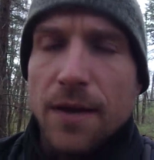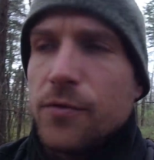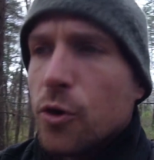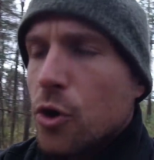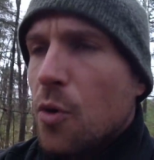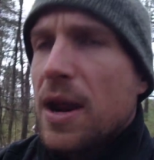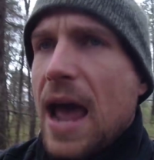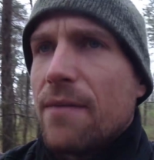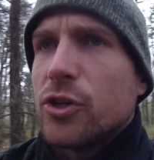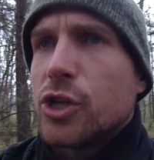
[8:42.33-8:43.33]
If you're going to
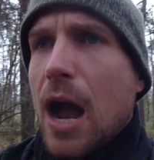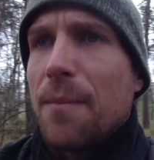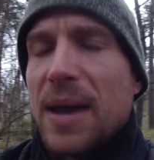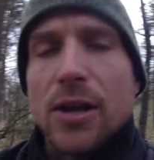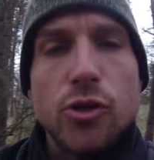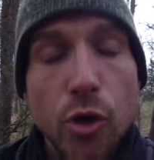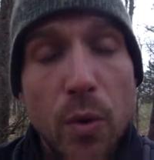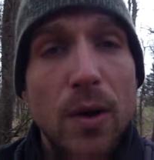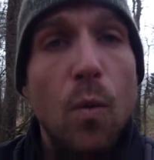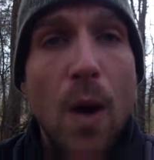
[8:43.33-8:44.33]
have a job, man,
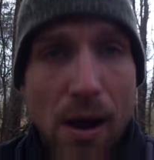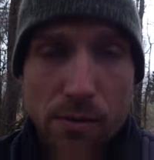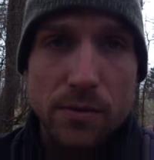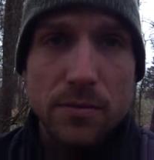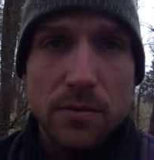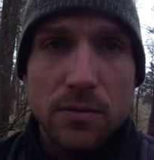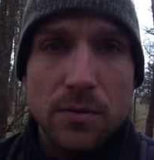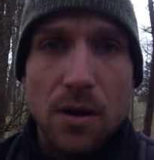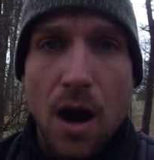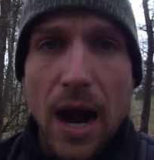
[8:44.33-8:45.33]
do it well.
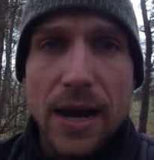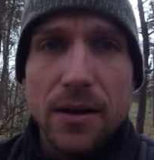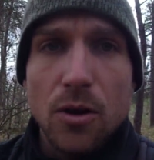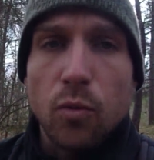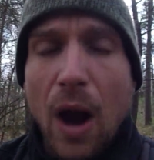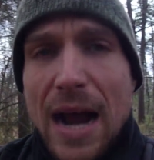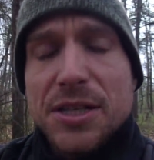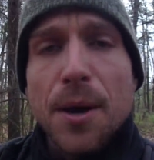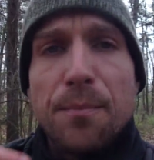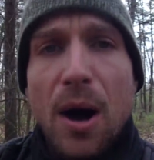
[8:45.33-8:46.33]
Alright?
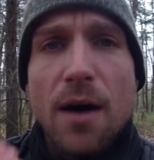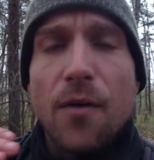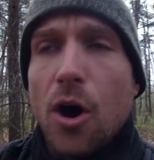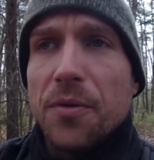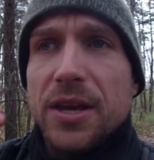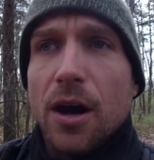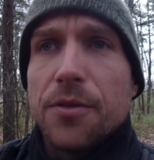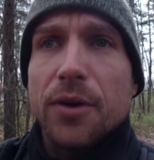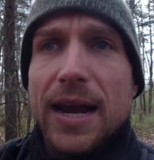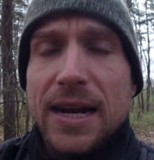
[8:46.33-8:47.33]
Rise above all the
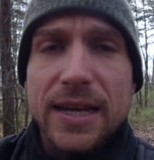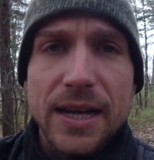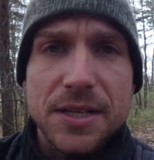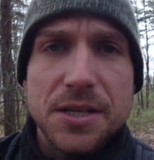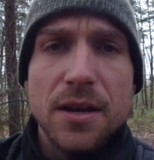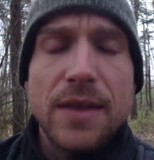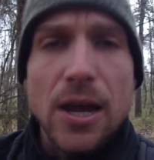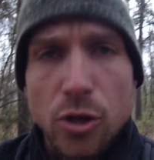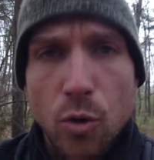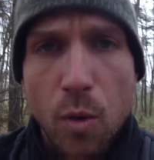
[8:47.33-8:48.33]
other idiots
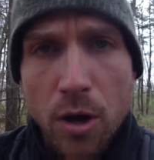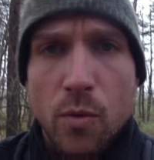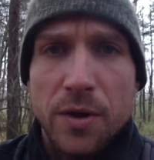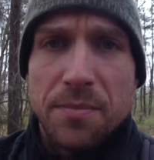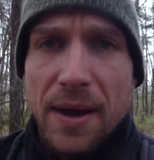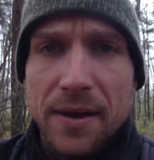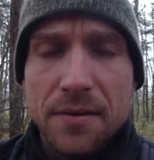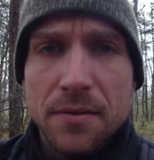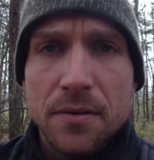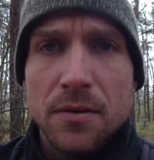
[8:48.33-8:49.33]
that you work with,
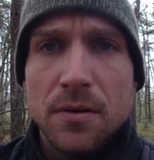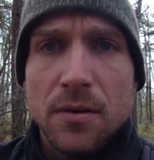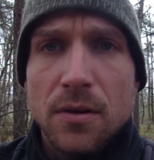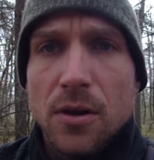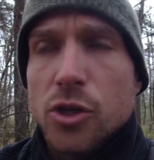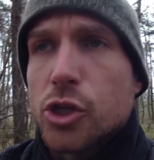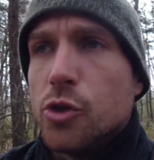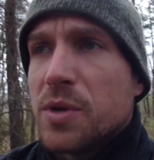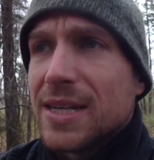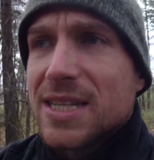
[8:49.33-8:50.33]
man. So
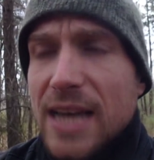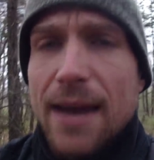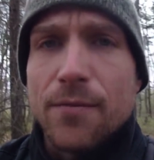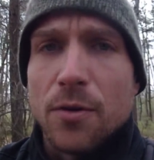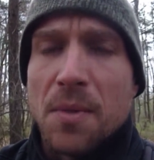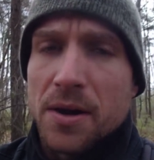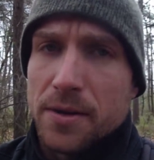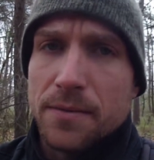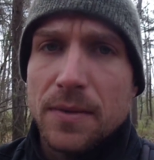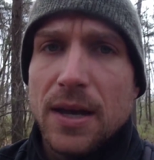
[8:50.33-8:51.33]
you can save your money.